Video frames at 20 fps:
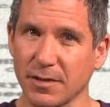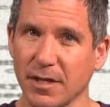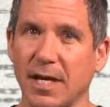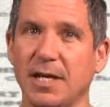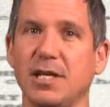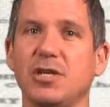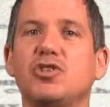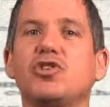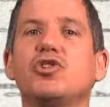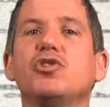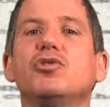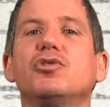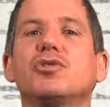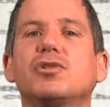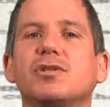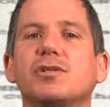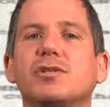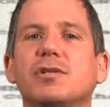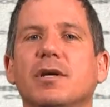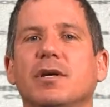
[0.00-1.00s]
and he
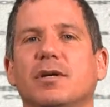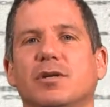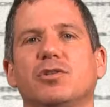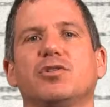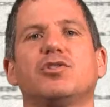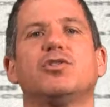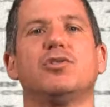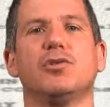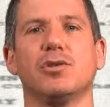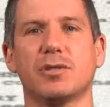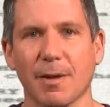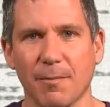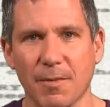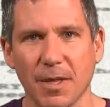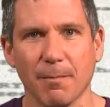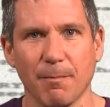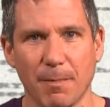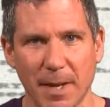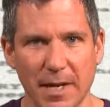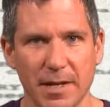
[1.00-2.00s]
chooses to do
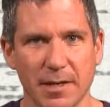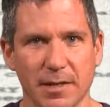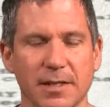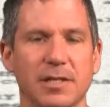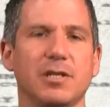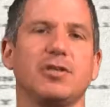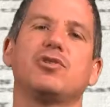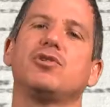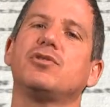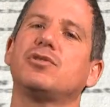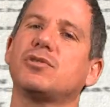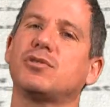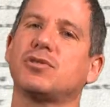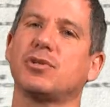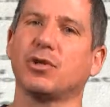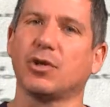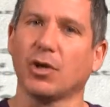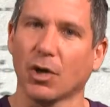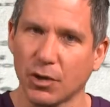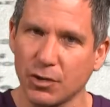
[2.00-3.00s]
something better and he chooses to
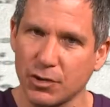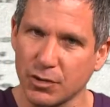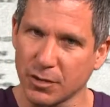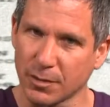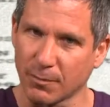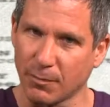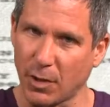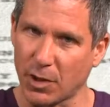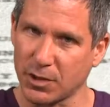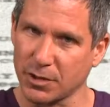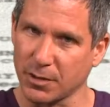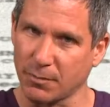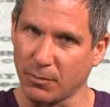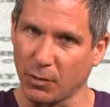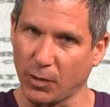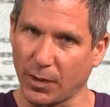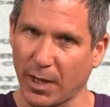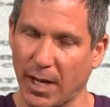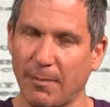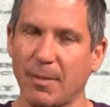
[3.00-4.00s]
go to the
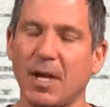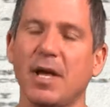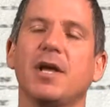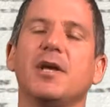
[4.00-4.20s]
basketball game.